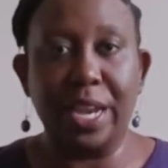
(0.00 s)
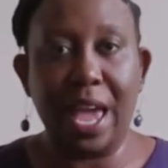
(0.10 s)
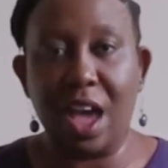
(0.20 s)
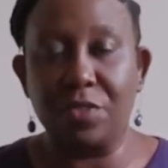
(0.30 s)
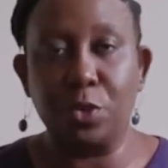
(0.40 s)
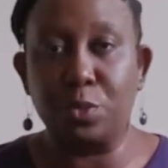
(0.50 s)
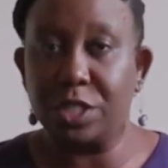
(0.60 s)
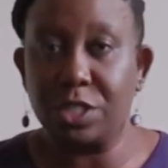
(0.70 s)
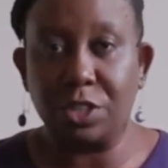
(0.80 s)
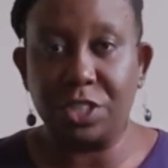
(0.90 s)
and have you
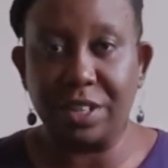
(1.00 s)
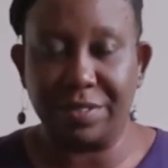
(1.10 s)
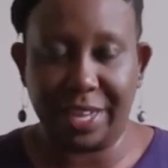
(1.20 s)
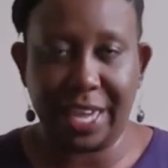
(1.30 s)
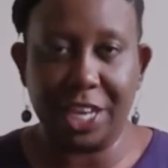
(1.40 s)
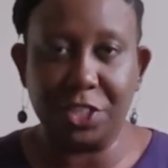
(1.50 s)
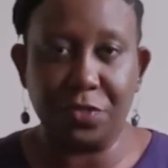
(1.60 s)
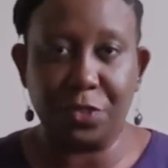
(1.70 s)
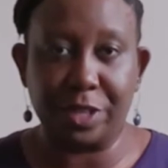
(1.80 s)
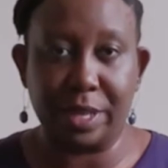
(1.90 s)
researching a
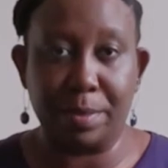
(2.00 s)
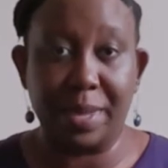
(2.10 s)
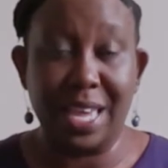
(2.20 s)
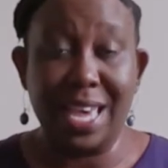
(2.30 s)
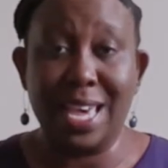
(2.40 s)
vacation for them,